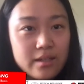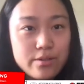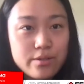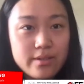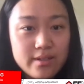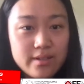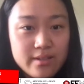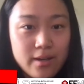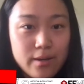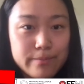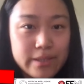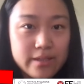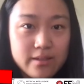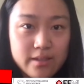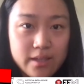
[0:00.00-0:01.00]
Actually, a
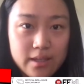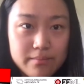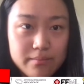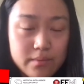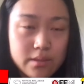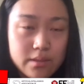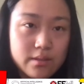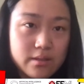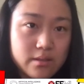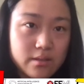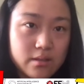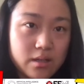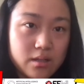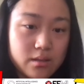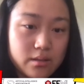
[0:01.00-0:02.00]
topic on that.
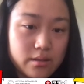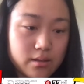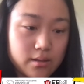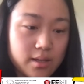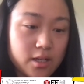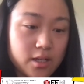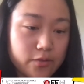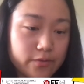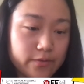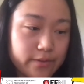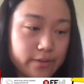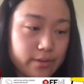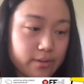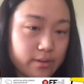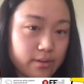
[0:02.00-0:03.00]
There are a lot of,
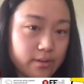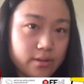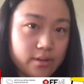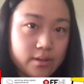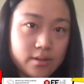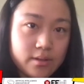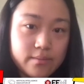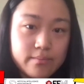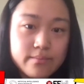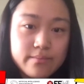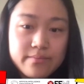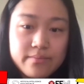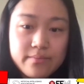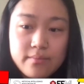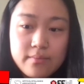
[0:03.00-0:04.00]

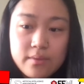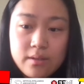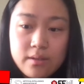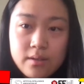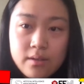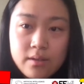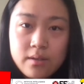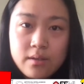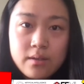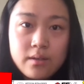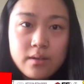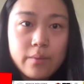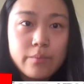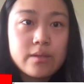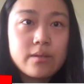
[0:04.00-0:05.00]

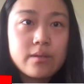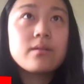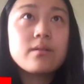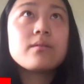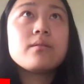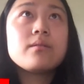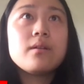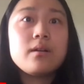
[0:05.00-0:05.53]
I mean, there